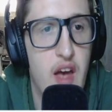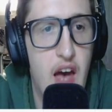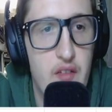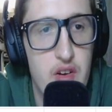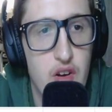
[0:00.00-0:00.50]

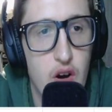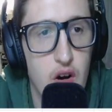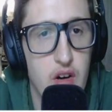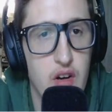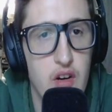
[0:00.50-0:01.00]
Evan
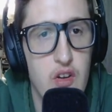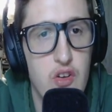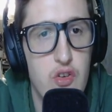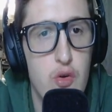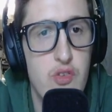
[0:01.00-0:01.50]
Carter,
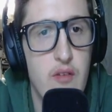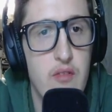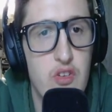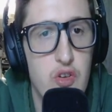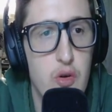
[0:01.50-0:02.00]

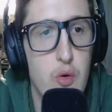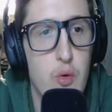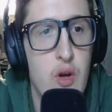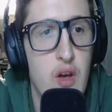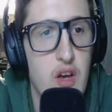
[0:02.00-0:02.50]

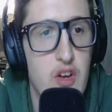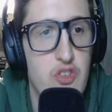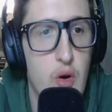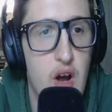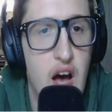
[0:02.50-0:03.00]
272.
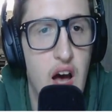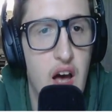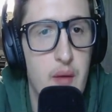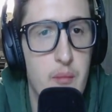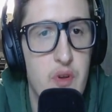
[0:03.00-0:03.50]
Jonah
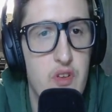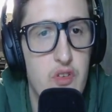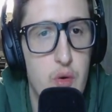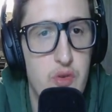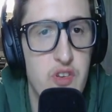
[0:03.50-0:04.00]
Heim,
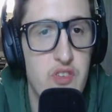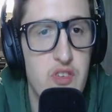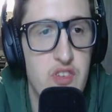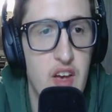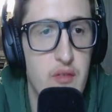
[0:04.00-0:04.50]

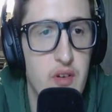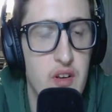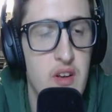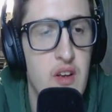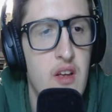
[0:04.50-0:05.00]

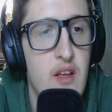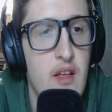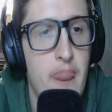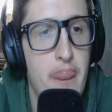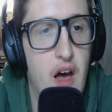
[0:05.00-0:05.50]
267.
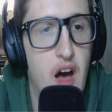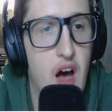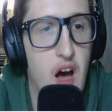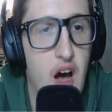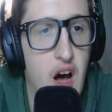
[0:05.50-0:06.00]

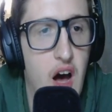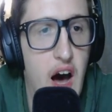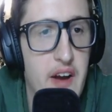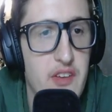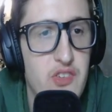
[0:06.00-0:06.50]

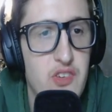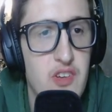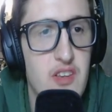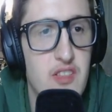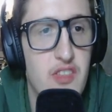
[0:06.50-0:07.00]

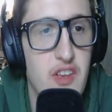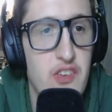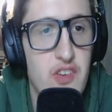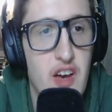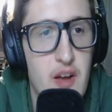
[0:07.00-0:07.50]
Honestly,
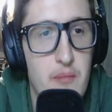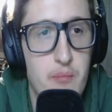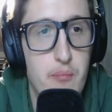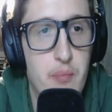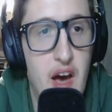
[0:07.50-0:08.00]
this
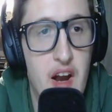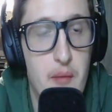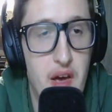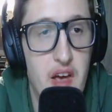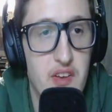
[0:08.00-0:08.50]
lineup kind
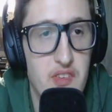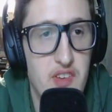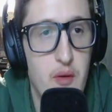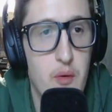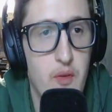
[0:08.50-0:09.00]
of bangs.
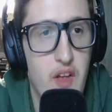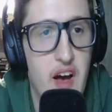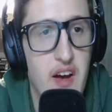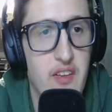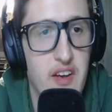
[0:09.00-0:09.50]
I won't
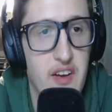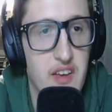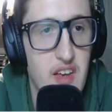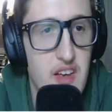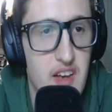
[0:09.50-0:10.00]
lie.
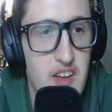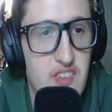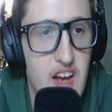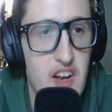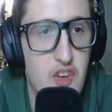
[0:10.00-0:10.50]
Like, it's
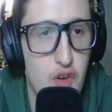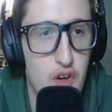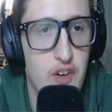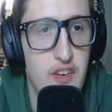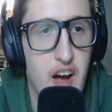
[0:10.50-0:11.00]
kind of good.